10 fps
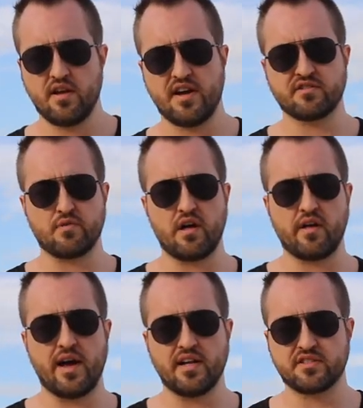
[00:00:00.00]
as well
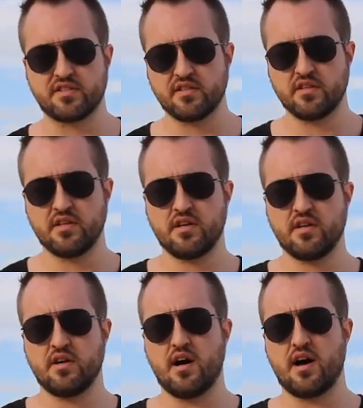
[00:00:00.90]
as
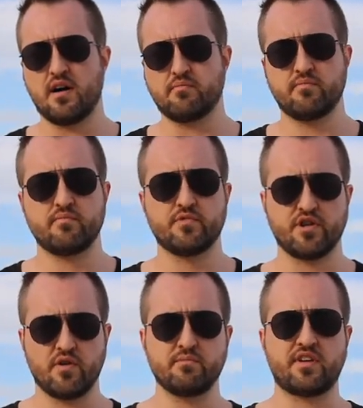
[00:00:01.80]
um,
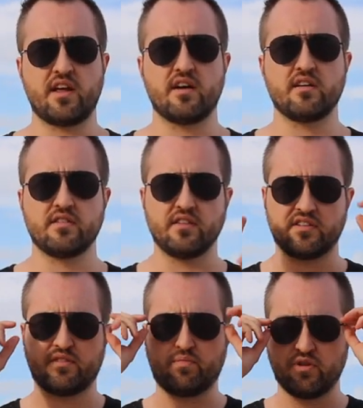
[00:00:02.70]
show him data
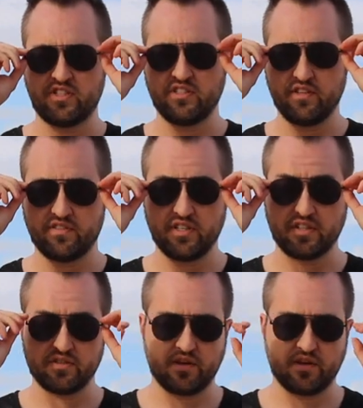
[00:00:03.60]
that supports each of those things.